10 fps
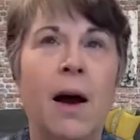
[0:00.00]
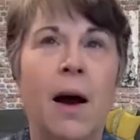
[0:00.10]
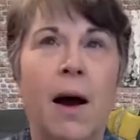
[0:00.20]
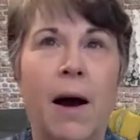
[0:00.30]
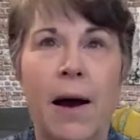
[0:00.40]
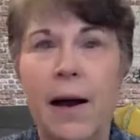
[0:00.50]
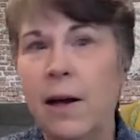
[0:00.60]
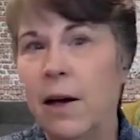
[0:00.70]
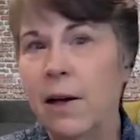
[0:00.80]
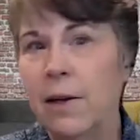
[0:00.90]

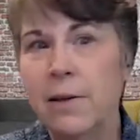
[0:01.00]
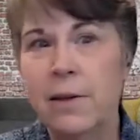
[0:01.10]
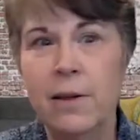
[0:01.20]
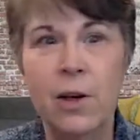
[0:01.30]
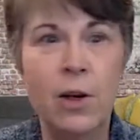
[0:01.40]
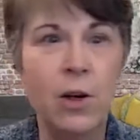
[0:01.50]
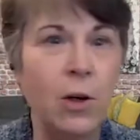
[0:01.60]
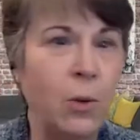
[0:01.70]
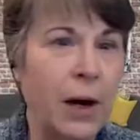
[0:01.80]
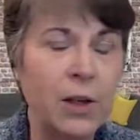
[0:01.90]
I
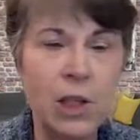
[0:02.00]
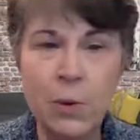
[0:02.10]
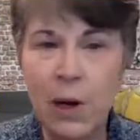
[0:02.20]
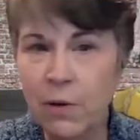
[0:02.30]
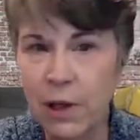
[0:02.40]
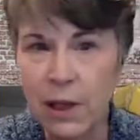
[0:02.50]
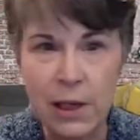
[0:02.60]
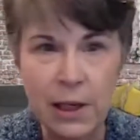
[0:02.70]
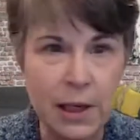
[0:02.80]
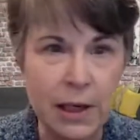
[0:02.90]
knew how to do
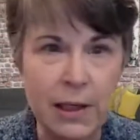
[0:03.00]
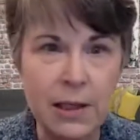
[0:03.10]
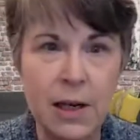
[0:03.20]
everything in it.